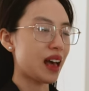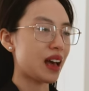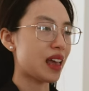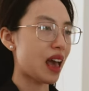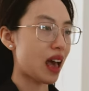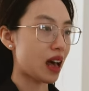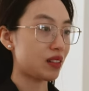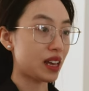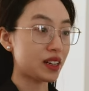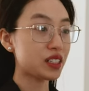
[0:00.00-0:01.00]
I have
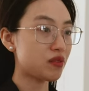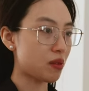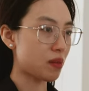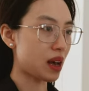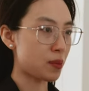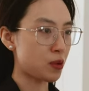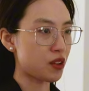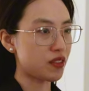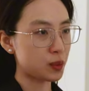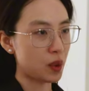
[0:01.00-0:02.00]
letters from my
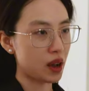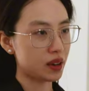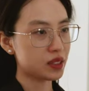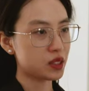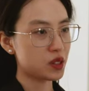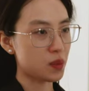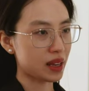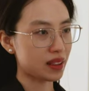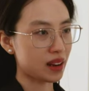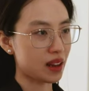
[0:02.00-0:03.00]
previous partners to
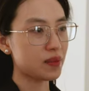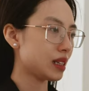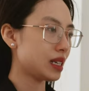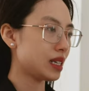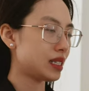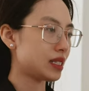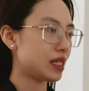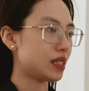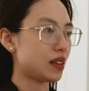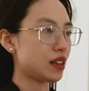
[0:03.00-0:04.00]
back that up. It is
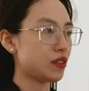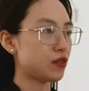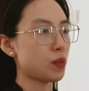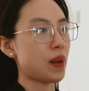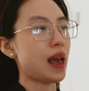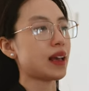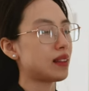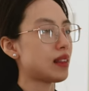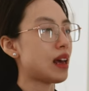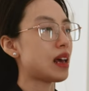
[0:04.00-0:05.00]
in the info
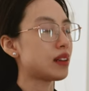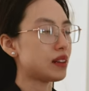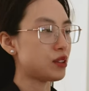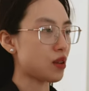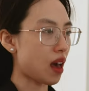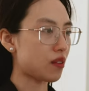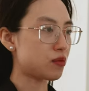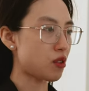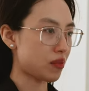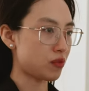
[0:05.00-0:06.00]
pack that you
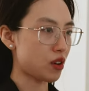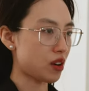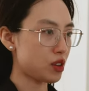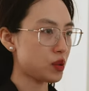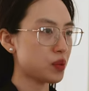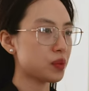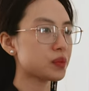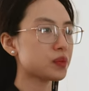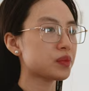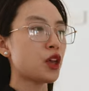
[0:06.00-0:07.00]
have right in front of you.
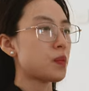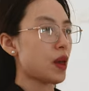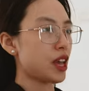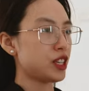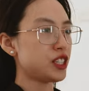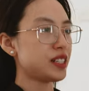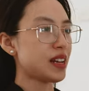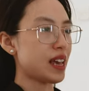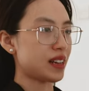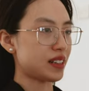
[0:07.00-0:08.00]
Patience
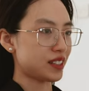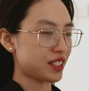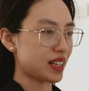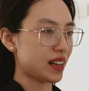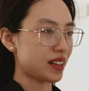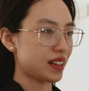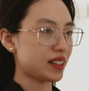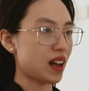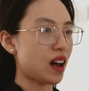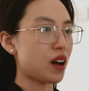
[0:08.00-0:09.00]
and
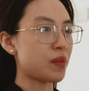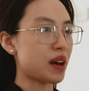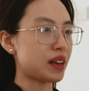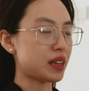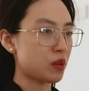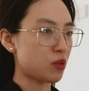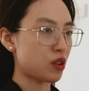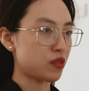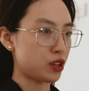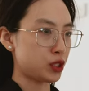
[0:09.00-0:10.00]
understanding are my number
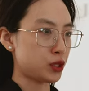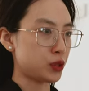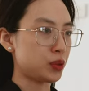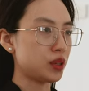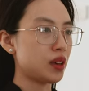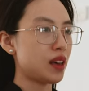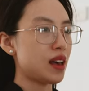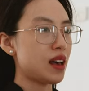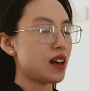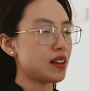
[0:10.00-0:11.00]
one virtue.
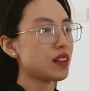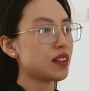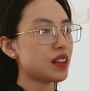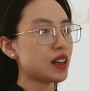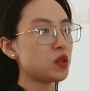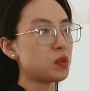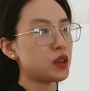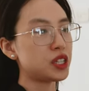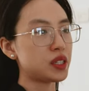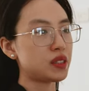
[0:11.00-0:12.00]
Another thing I will
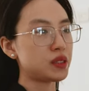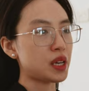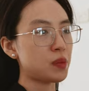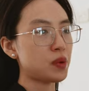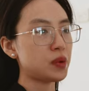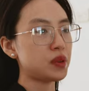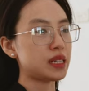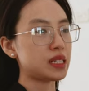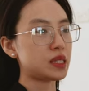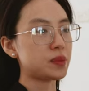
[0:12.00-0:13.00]
bring to the table
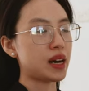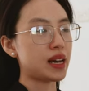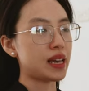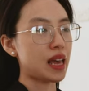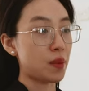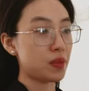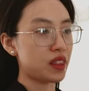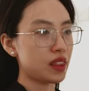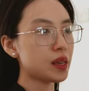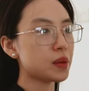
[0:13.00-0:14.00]
is my
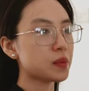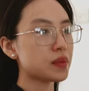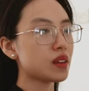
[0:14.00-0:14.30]
empathy.